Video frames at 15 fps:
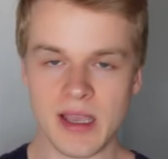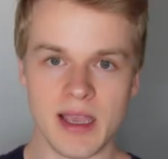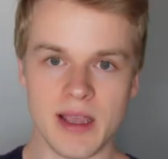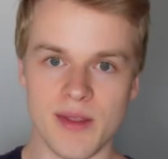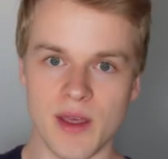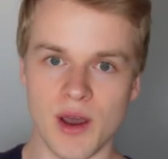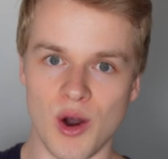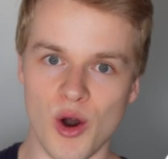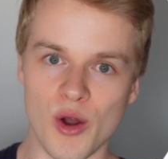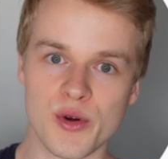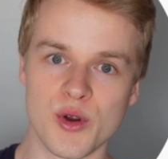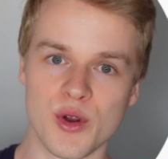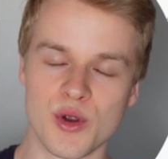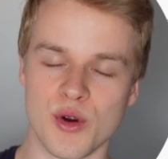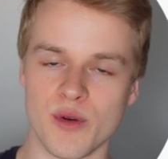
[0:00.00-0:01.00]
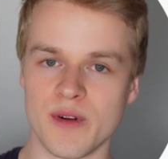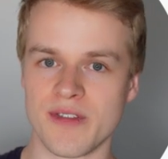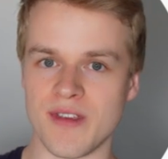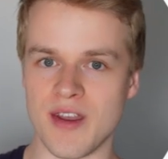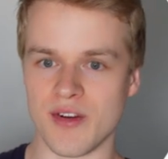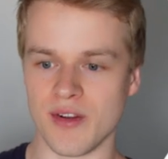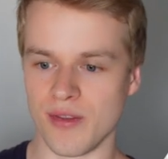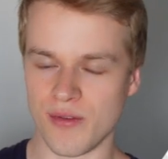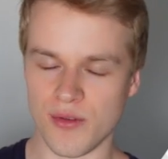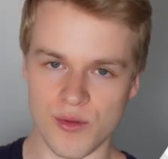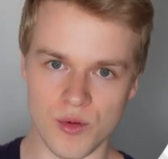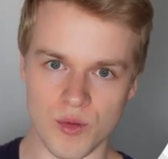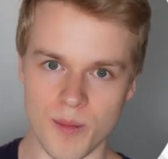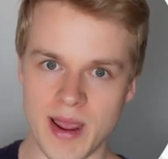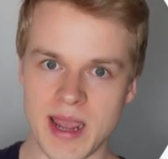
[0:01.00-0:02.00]
in the ongoing conversations
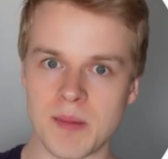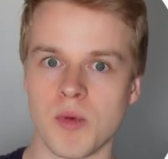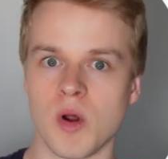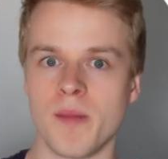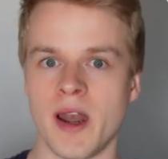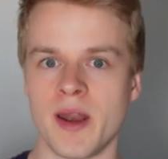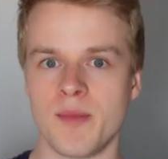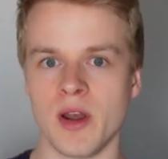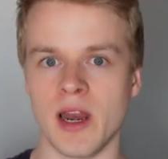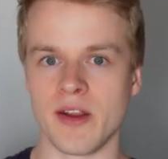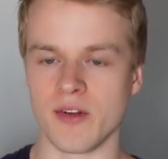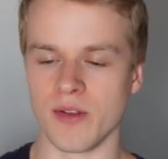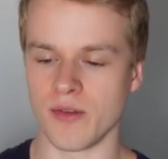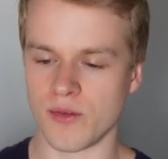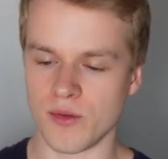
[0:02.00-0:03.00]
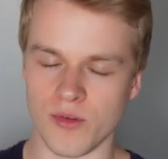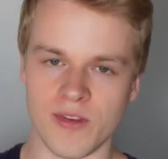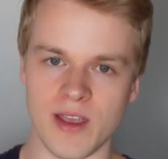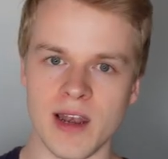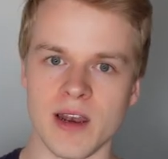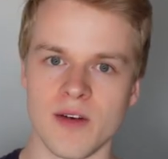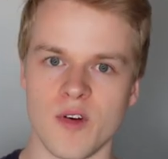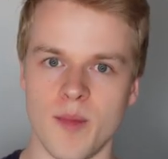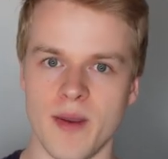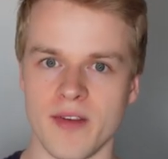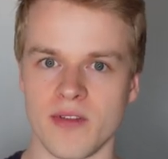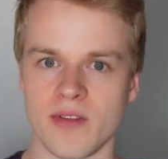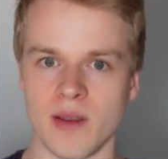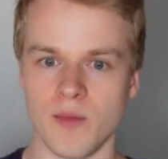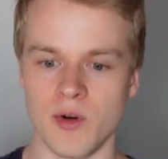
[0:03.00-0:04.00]
to make more manipulations, to send
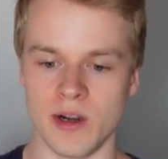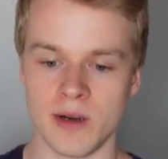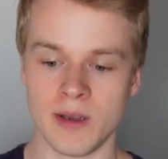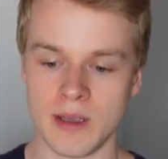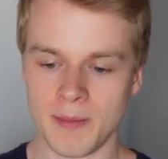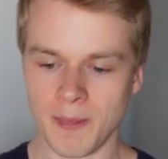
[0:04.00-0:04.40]
information somewhere.